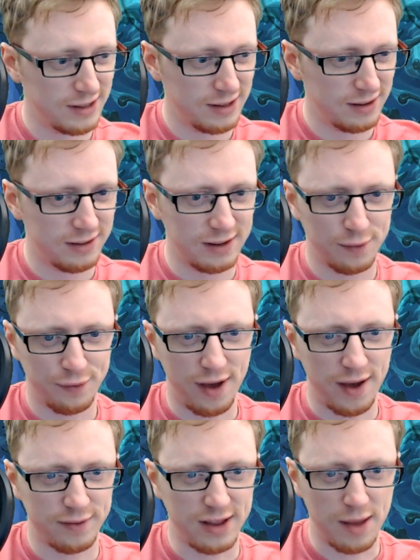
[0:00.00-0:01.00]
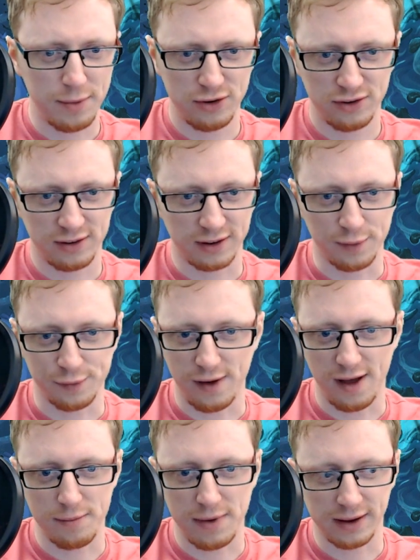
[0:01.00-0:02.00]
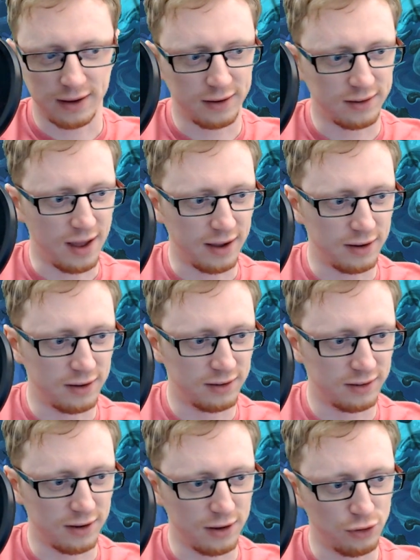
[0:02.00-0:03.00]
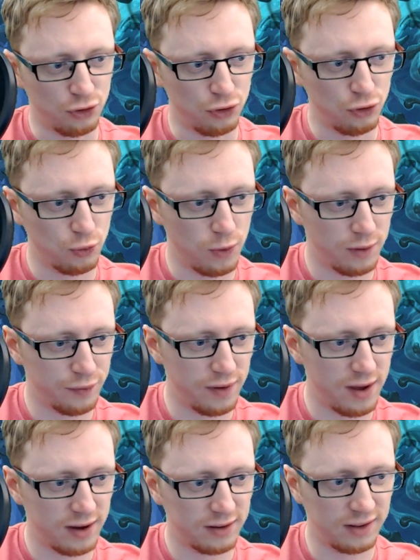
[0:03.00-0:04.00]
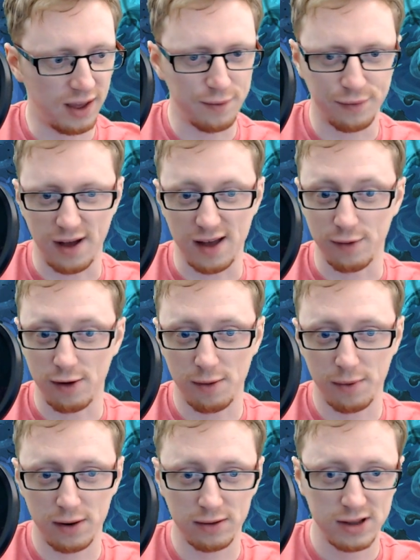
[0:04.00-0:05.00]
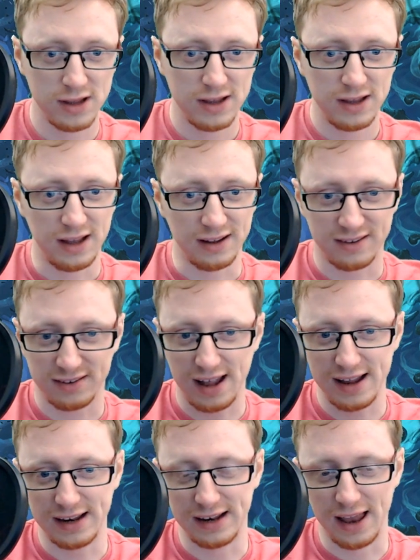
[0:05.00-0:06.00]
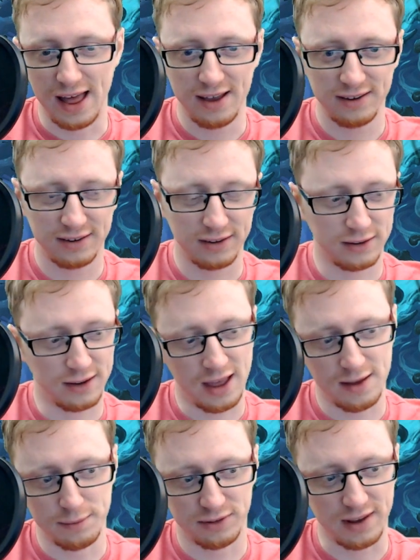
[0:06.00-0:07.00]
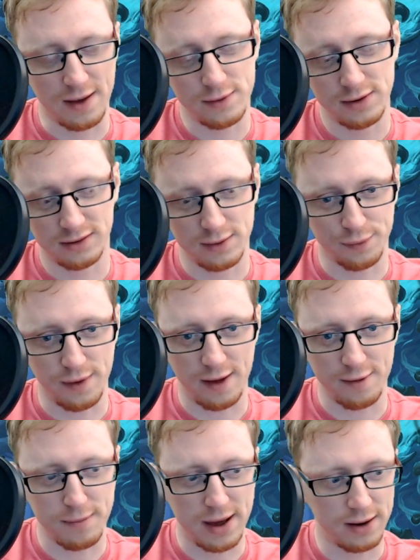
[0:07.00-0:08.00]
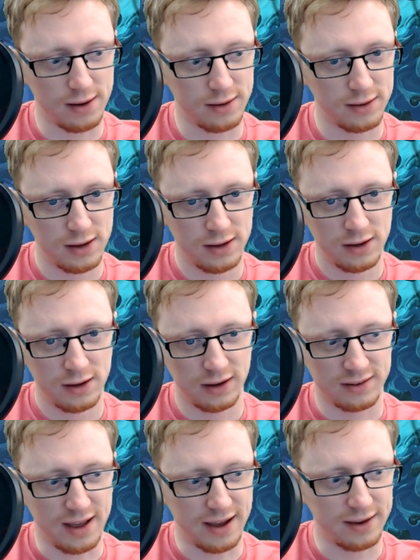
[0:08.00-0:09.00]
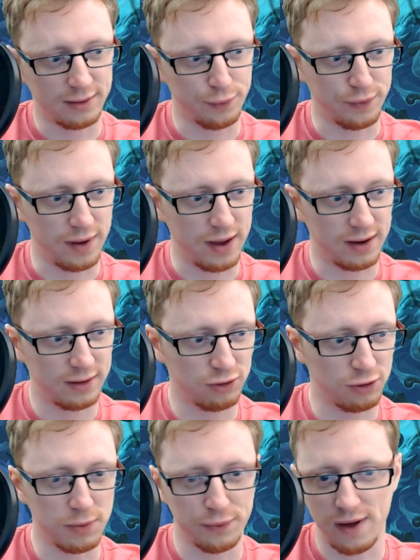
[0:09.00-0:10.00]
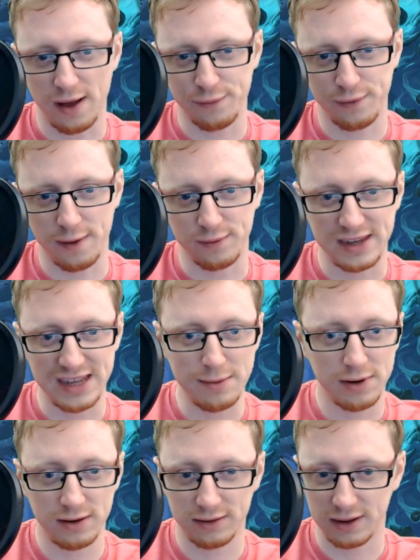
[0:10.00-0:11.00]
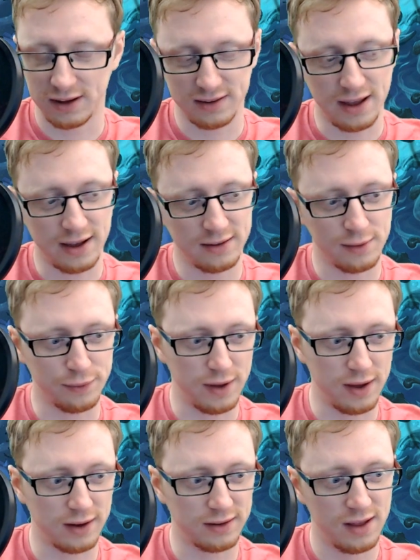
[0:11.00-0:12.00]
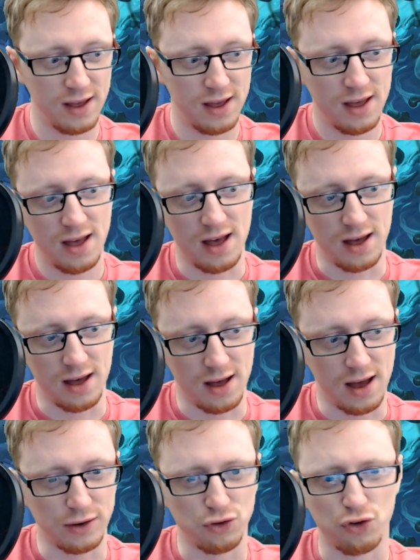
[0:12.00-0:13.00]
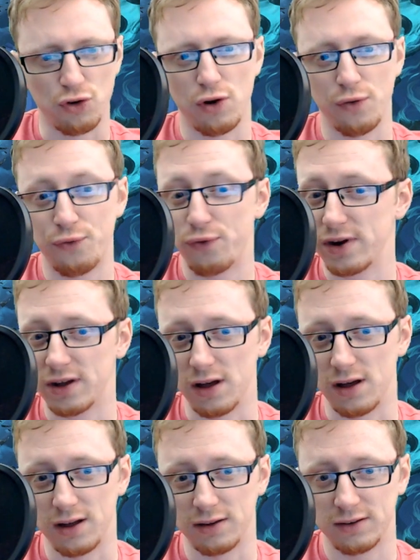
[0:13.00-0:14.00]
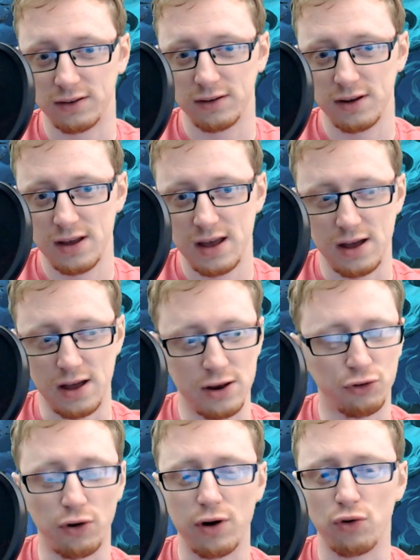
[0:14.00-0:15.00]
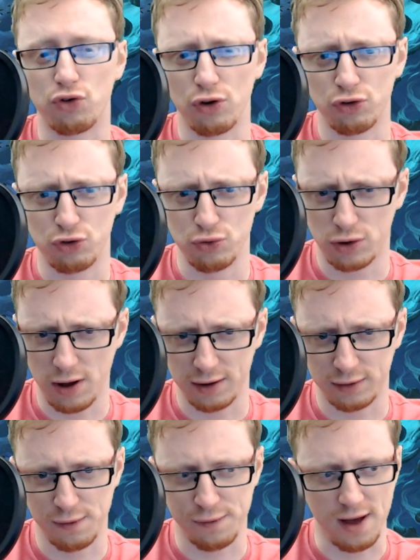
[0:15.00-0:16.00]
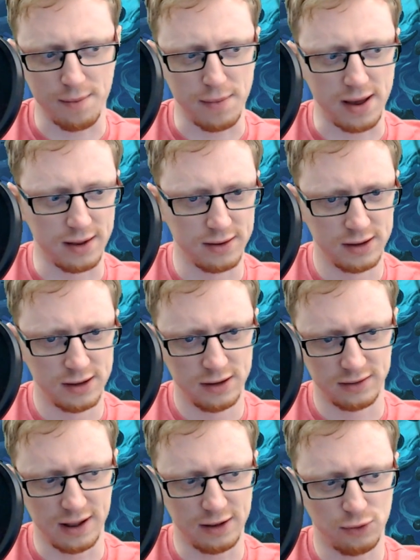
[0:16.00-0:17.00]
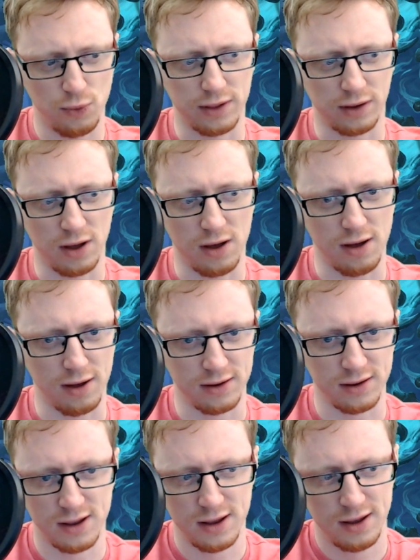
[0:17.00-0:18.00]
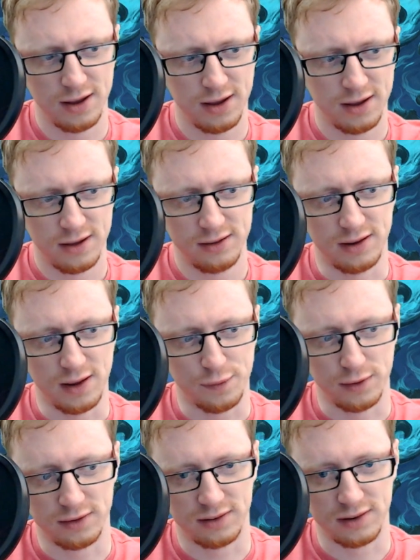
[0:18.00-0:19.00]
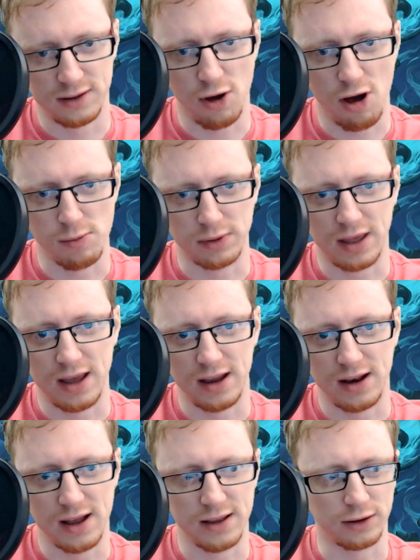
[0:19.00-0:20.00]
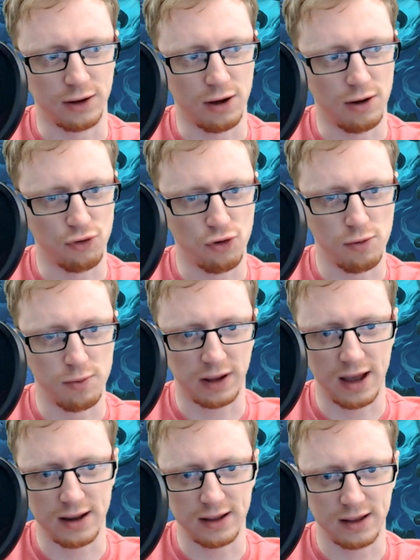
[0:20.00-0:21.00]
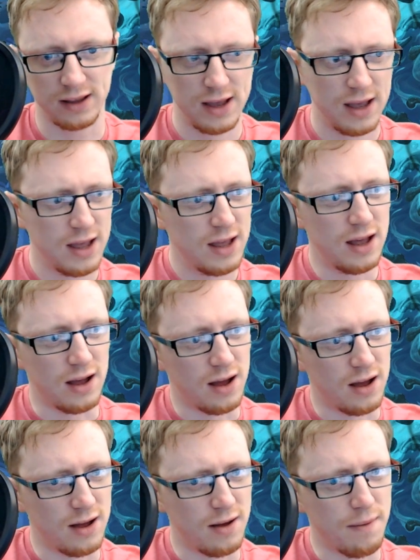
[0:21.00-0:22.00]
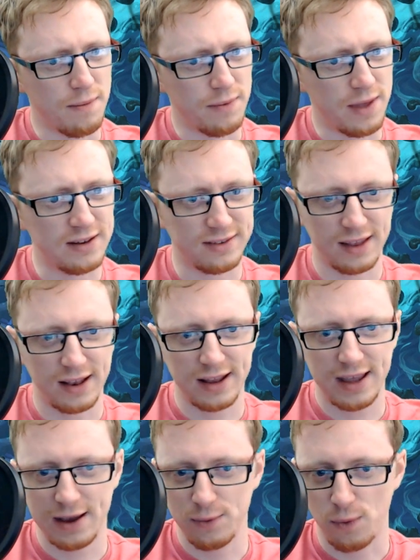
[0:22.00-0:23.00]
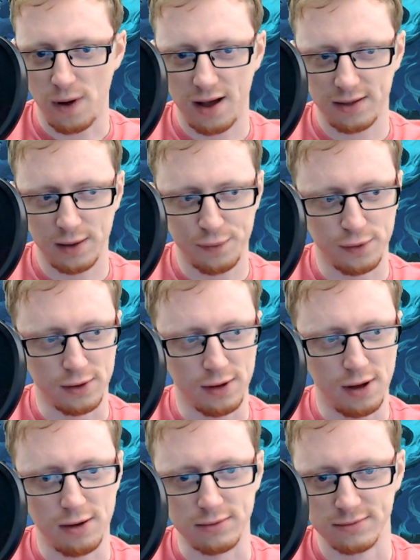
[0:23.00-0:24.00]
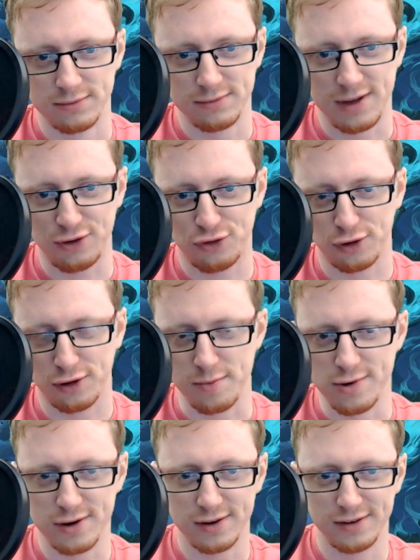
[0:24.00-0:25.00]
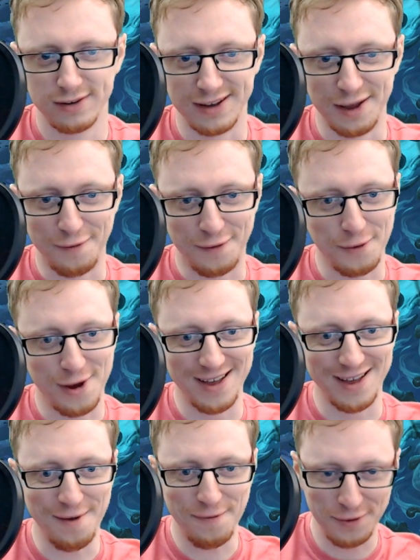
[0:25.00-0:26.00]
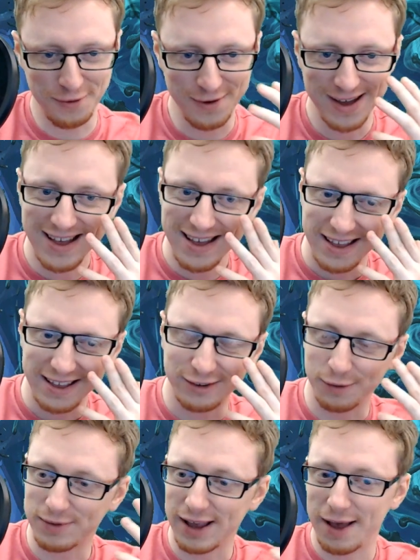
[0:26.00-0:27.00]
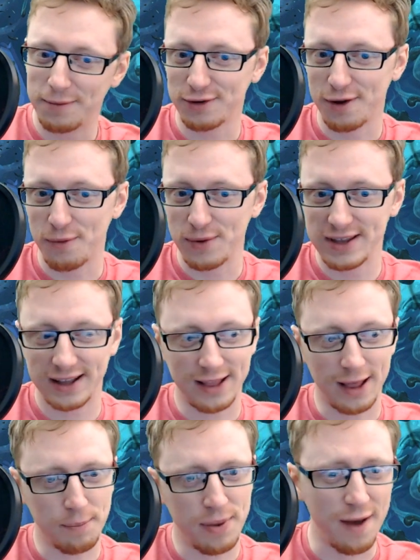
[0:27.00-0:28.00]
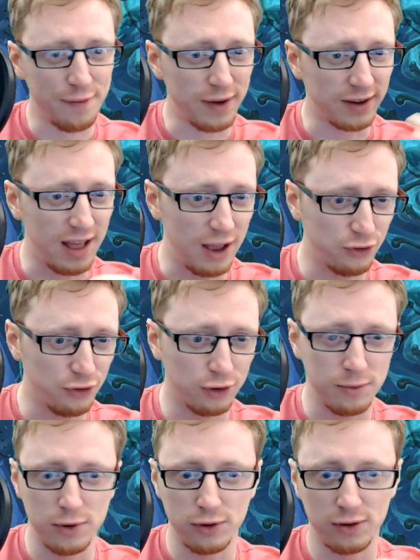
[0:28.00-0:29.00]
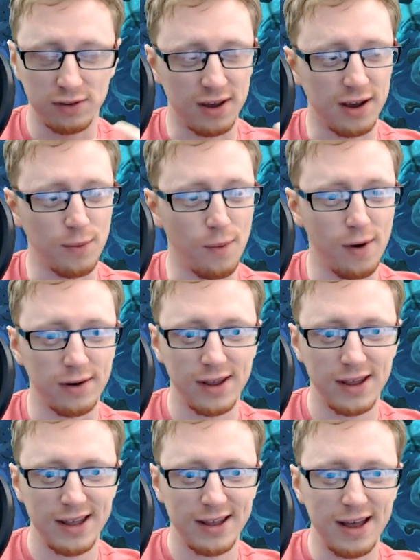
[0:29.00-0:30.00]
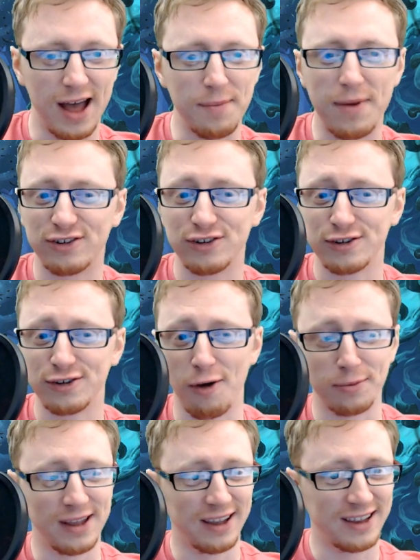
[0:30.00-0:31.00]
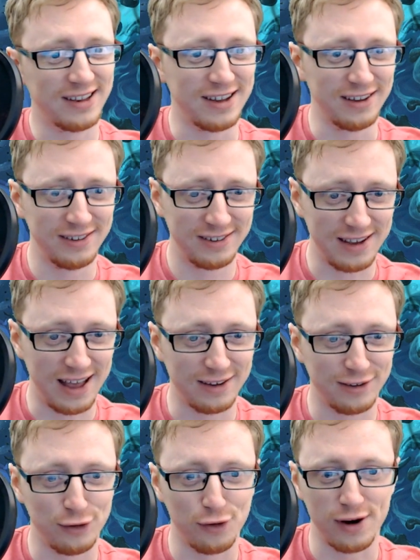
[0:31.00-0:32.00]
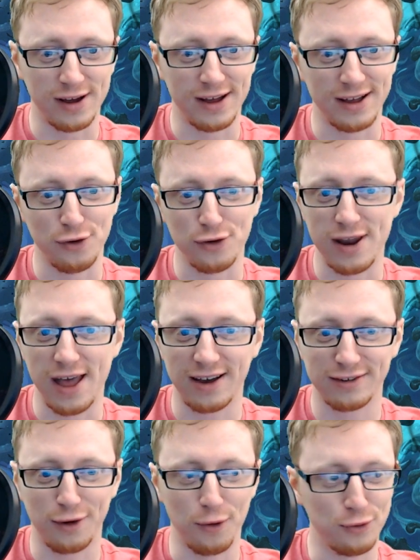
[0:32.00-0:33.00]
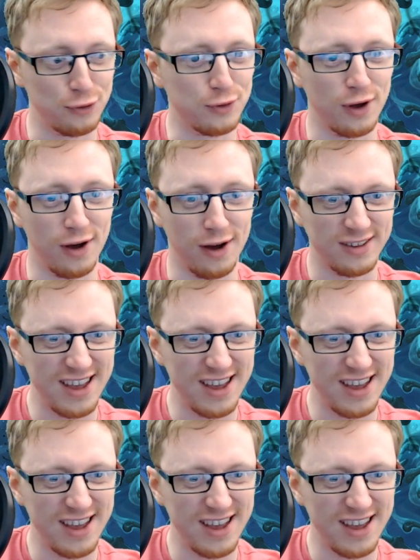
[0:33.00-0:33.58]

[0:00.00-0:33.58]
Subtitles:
Deal 5 damage is like a 5 mana Kazakis choose 1 effect, gain 5 armor. It's slightly less. Gain 7 is the 5 mana Kazakis effect. Summon a 5/5 demon is the Kazakis effect, and draw 3 cards. Draw 2 cards for 5 mana. So that's where the card differs in the armor gain and the card draw mechanic. Instantly in Wild, I thought, oh, Astral Communion. If you sometimes, you know, when you get that perfect Astral Communion turn 1, imagine top decking this as your next go-to card.